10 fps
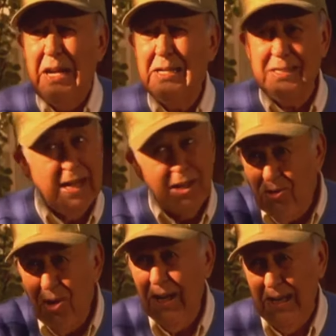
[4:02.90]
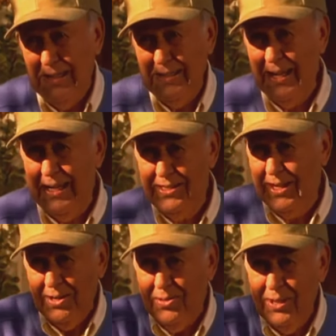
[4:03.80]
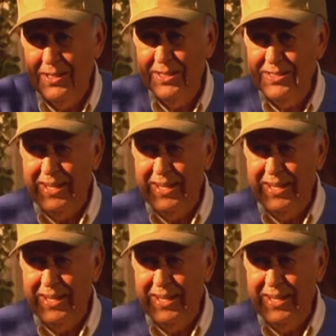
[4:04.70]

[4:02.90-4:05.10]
an entertainer. You're all entertainers. I don't know why he does